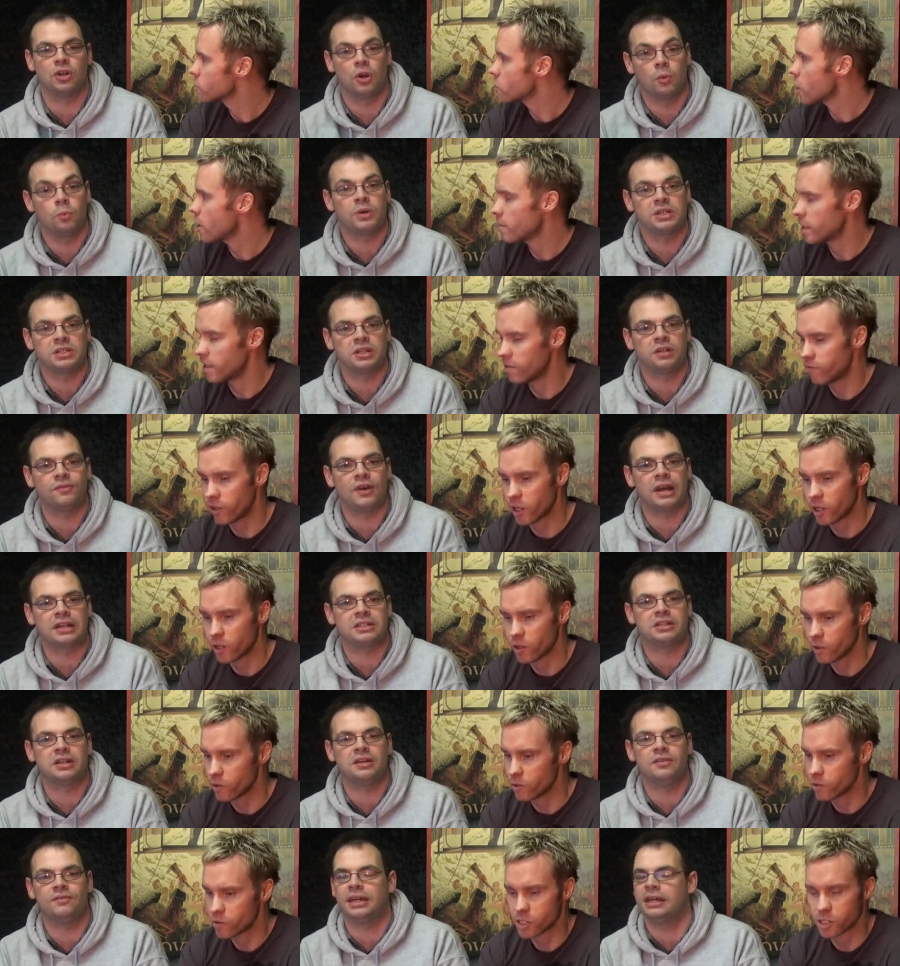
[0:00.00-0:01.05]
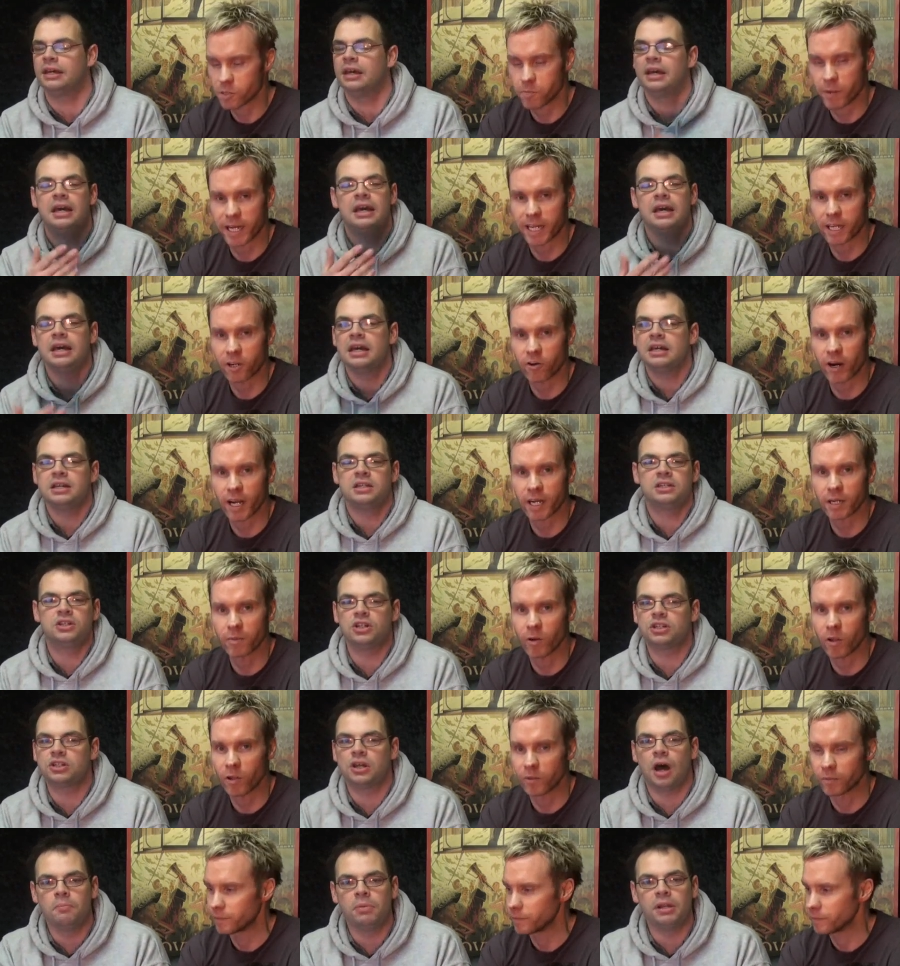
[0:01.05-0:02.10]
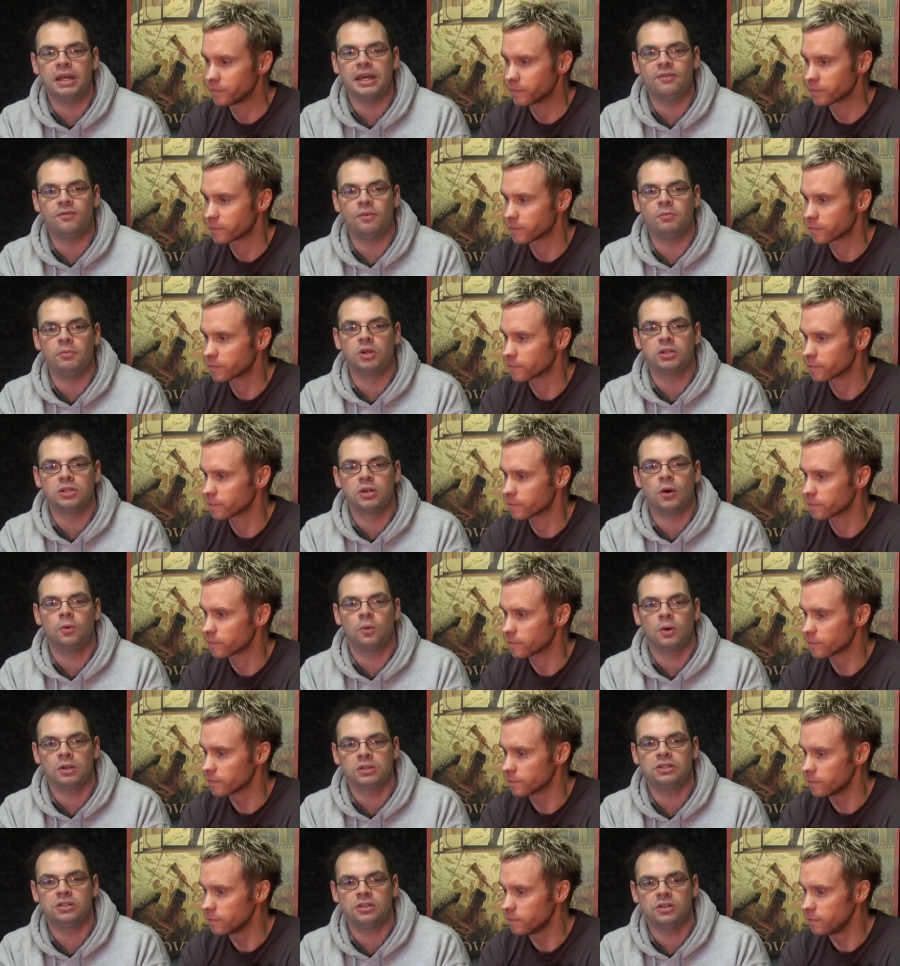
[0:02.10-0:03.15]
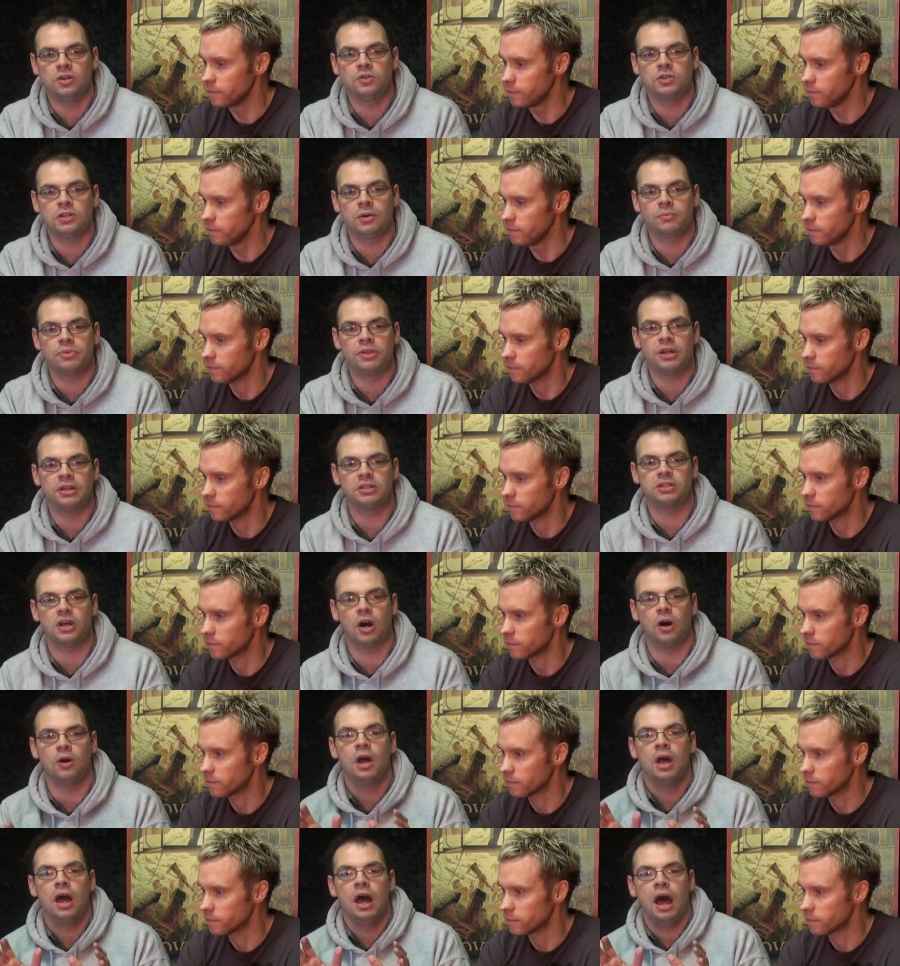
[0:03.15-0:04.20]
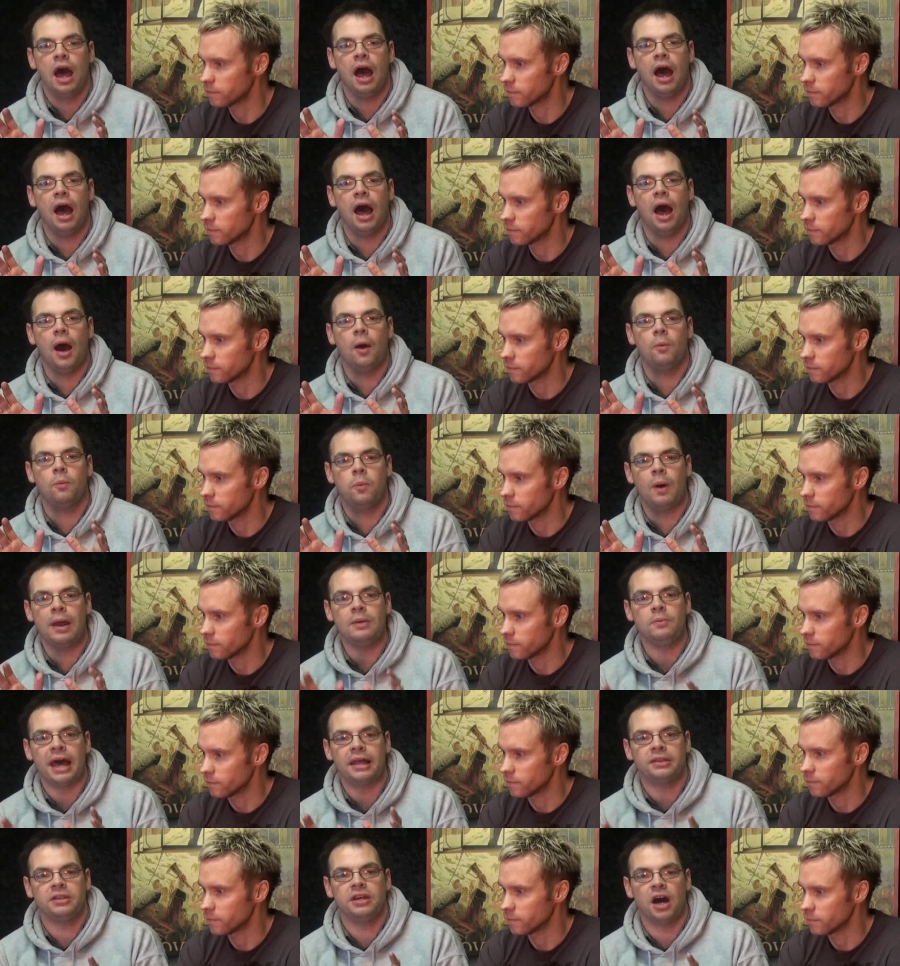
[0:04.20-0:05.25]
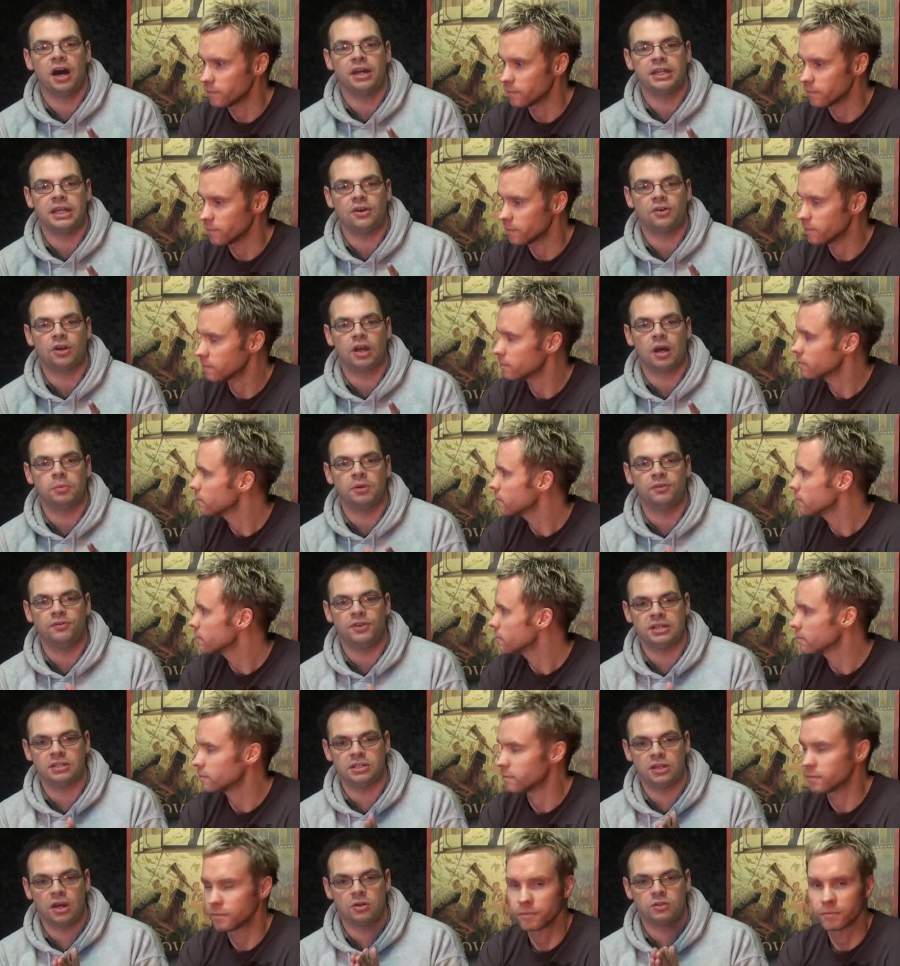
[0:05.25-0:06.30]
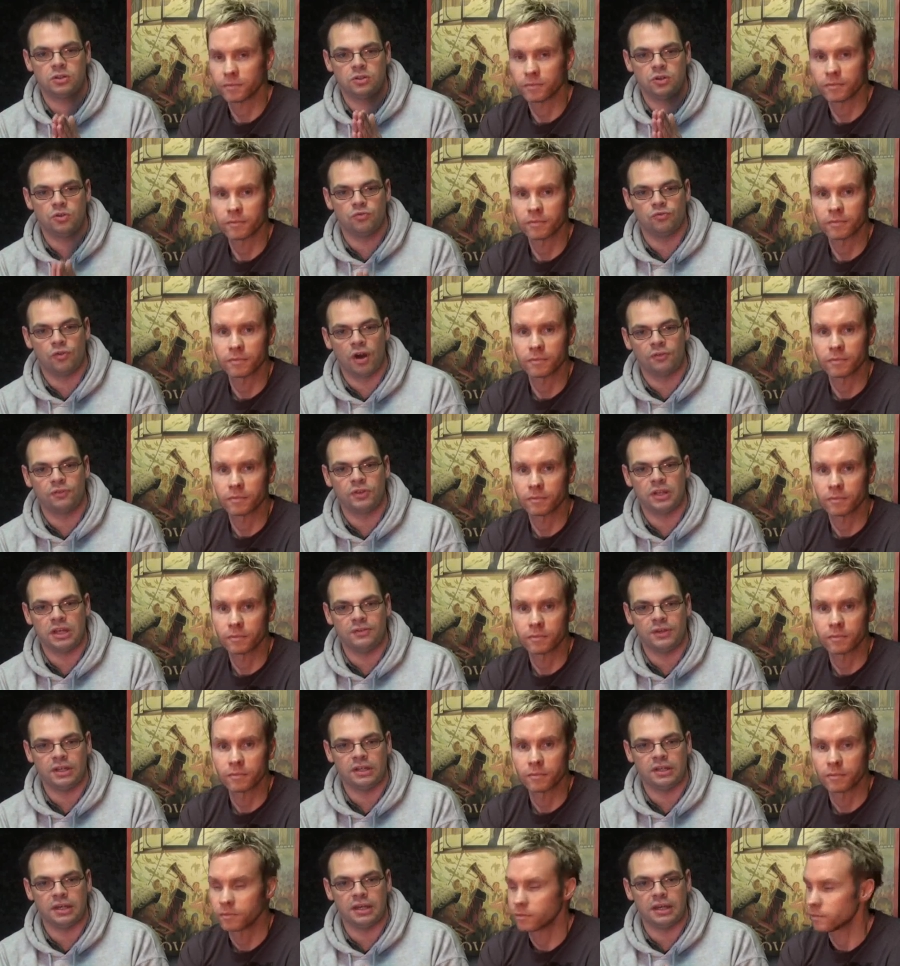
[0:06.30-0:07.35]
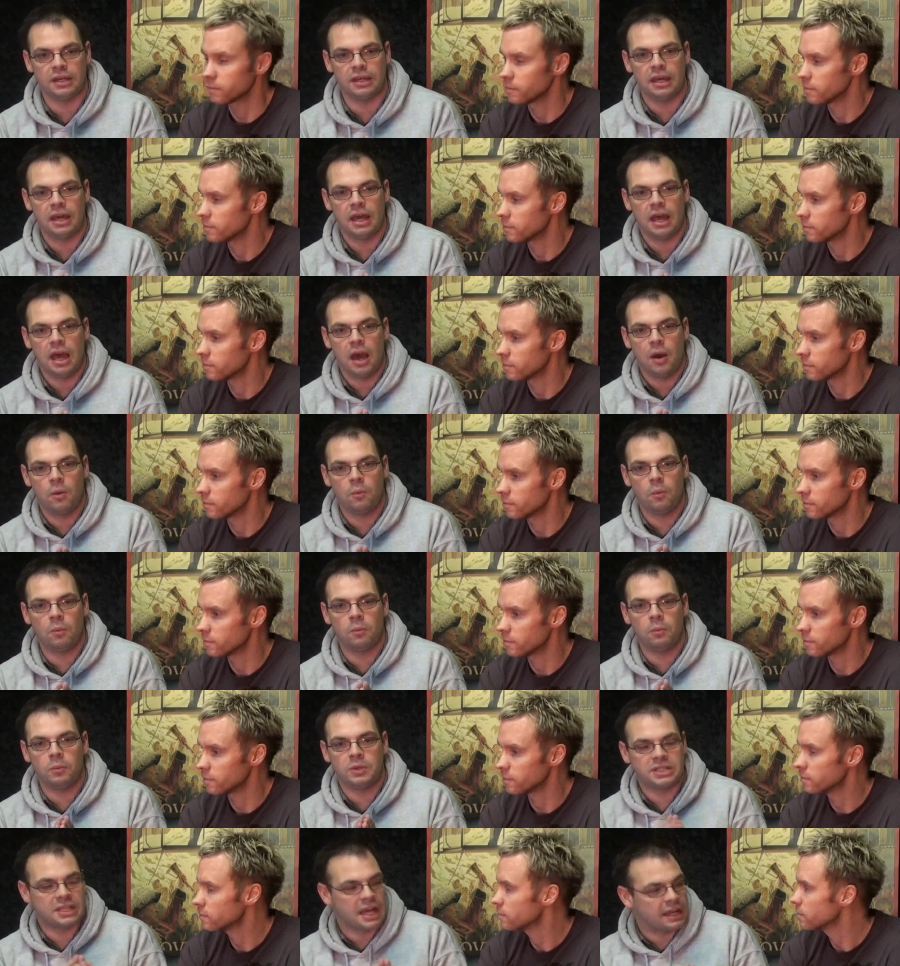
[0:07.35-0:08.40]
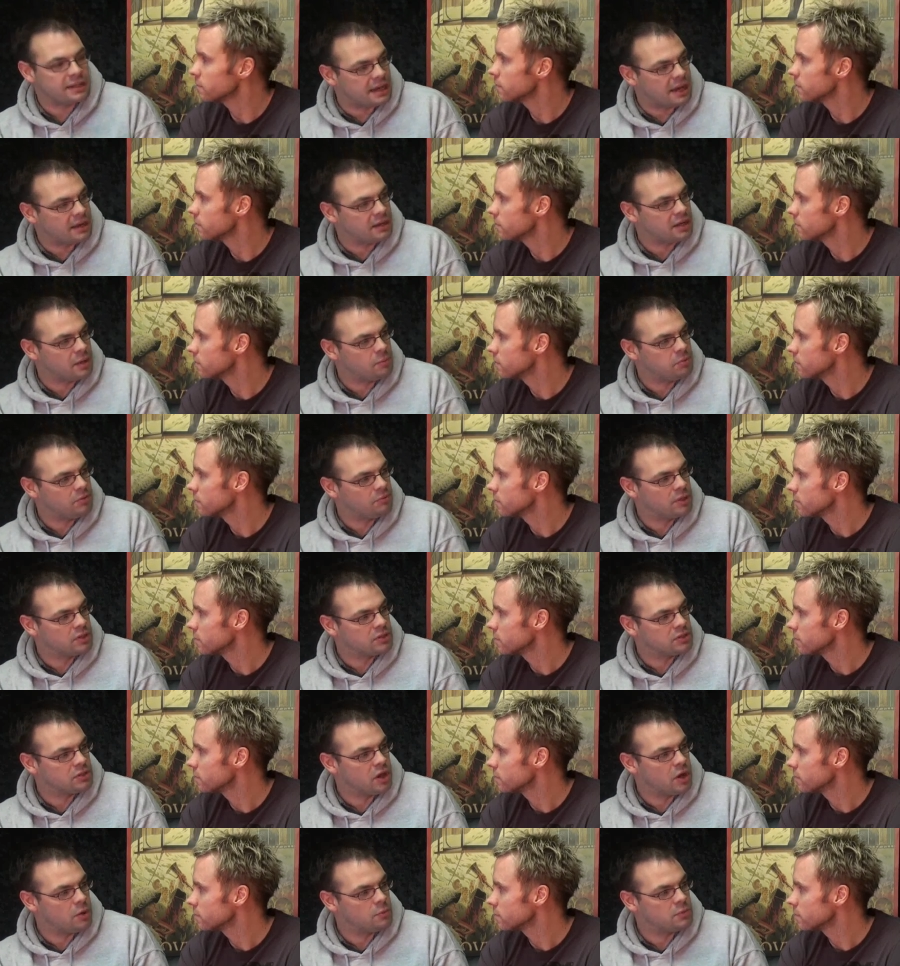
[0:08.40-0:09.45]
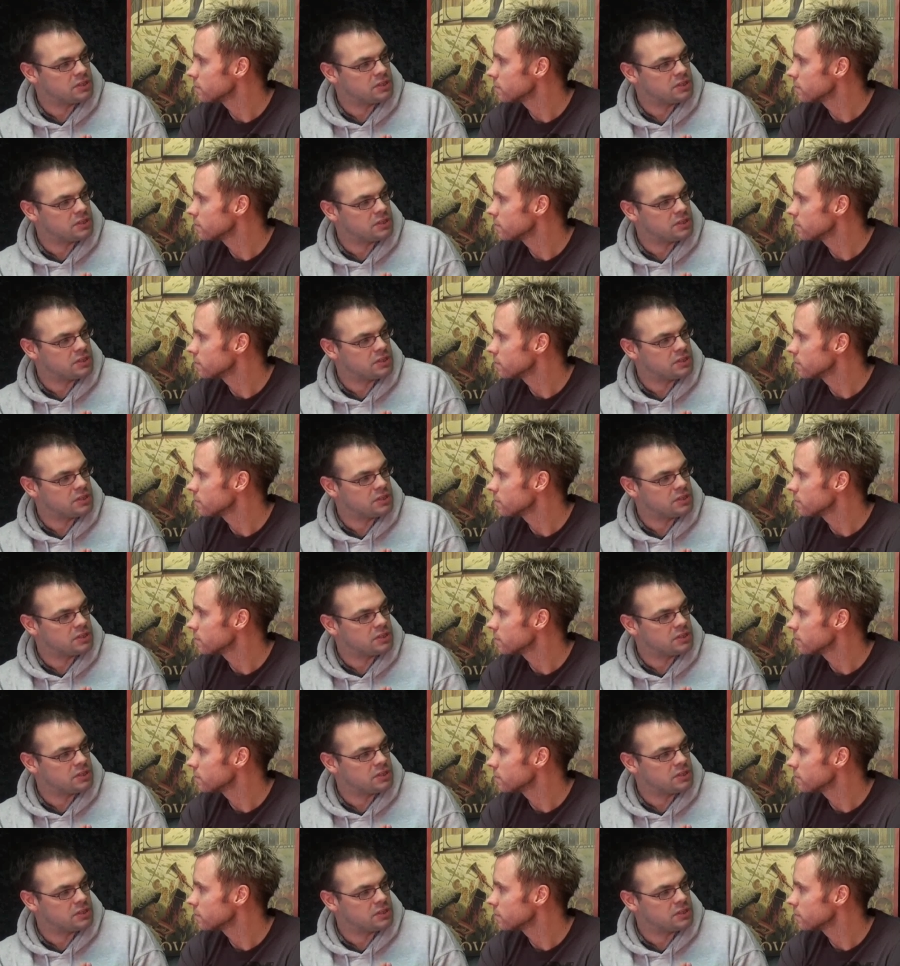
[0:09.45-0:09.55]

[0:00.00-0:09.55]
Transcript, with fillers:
Speaker 1: on so Wizard many Effects views, TV, it's been incredible, it's just unbelievable. So we wanted to do something. So uh, when we had the idea a couple of years ago to do the rough DVD, we sat down a couple of months ago and we